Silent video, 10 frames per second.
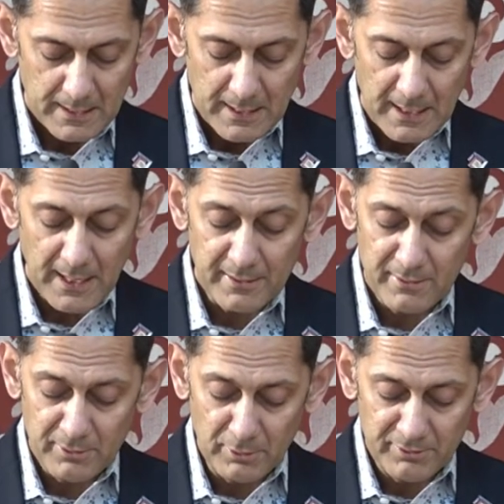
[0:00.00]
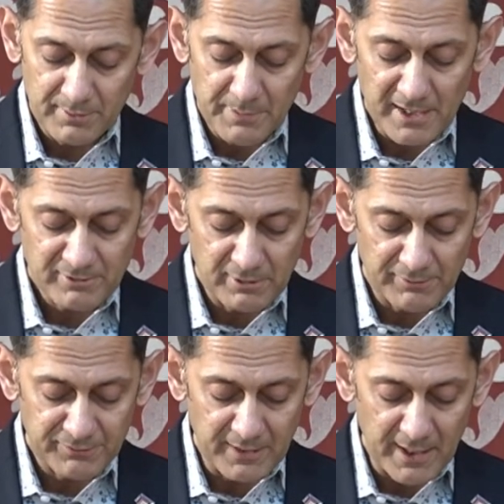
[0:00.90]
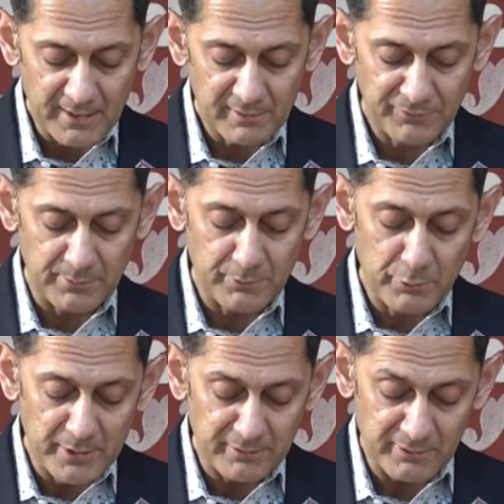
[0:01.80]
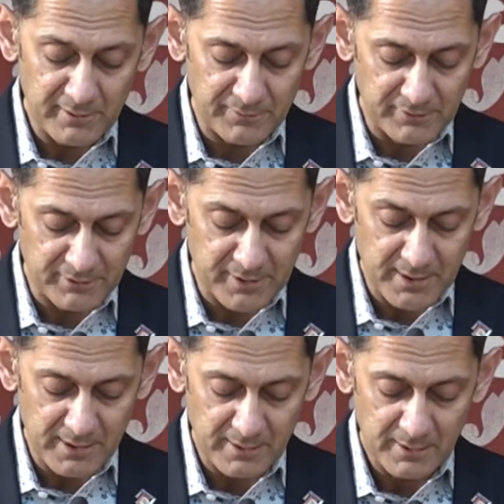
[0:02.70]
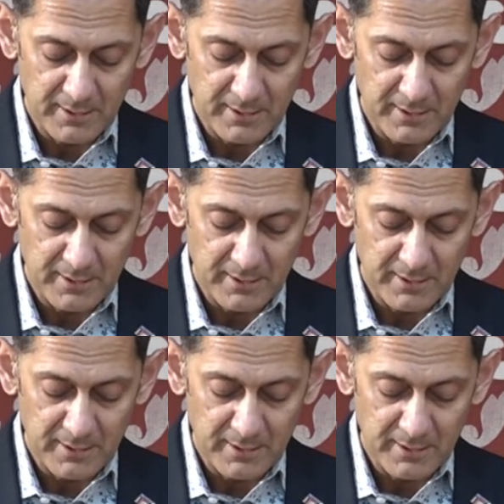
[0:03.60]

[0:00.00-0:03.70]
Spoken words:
Heather holds a Bachelor of Science from Queen's University,